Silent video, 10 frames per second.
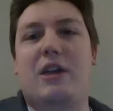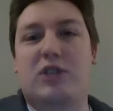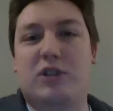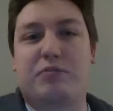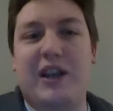were
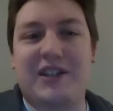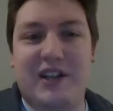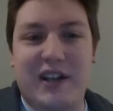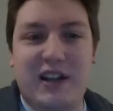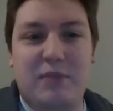splicing
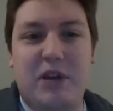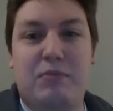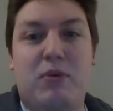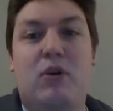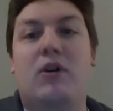it into
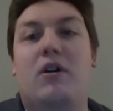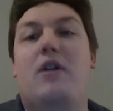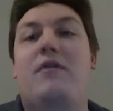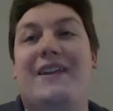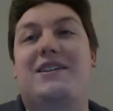people,
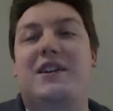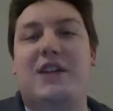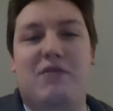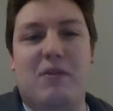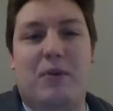that's going to
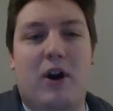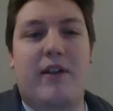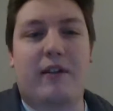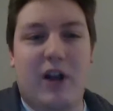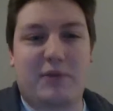give them part
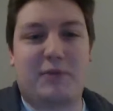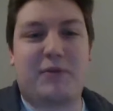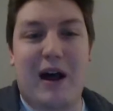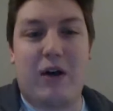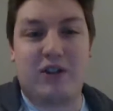of the luck
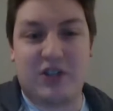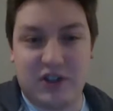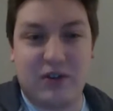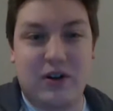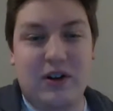powers
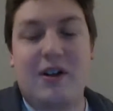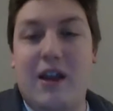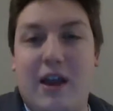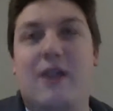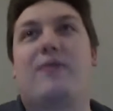too.
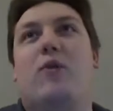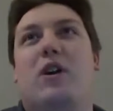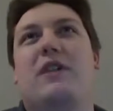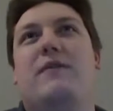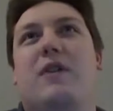And a
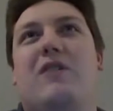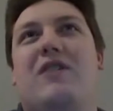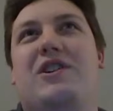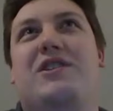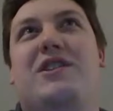4-leaf
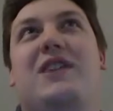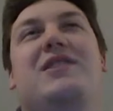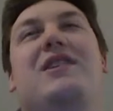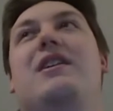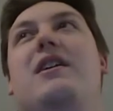clover, she
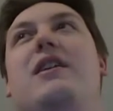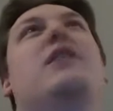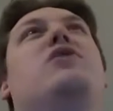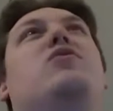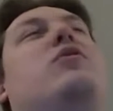says,
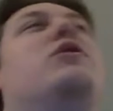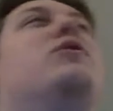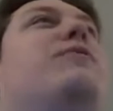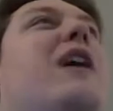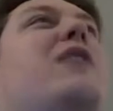is
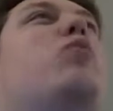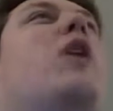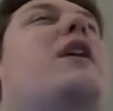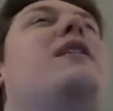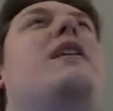you find
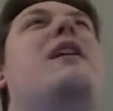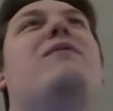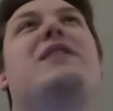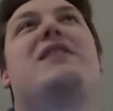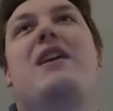one in
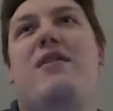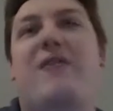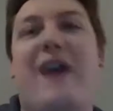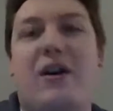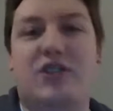every
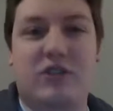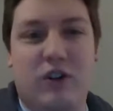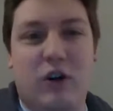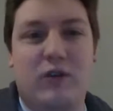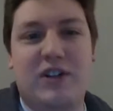10,000
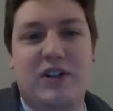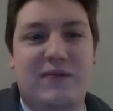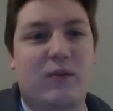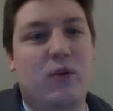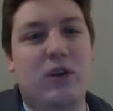clovers has
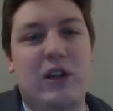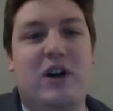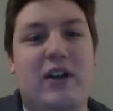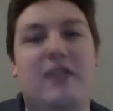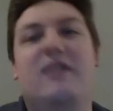4 leaves
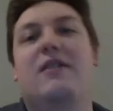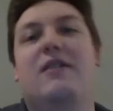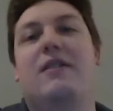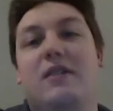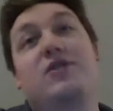on it.
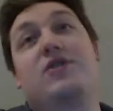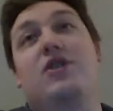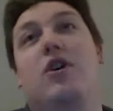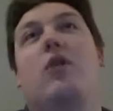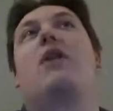
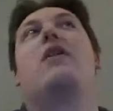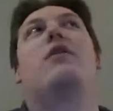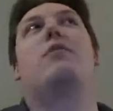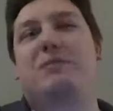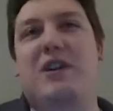So there
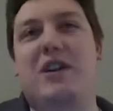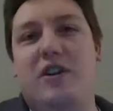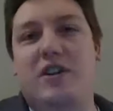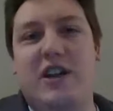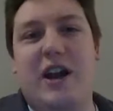must be
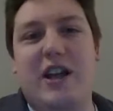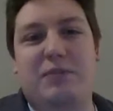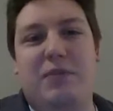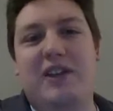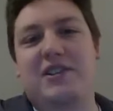another DNA
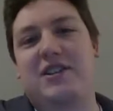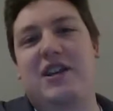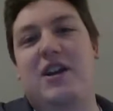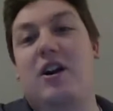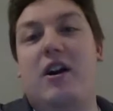splicing
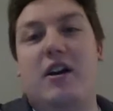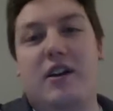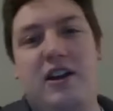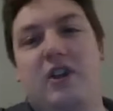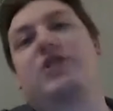center
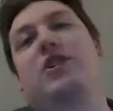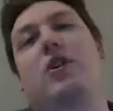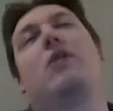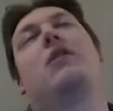here. So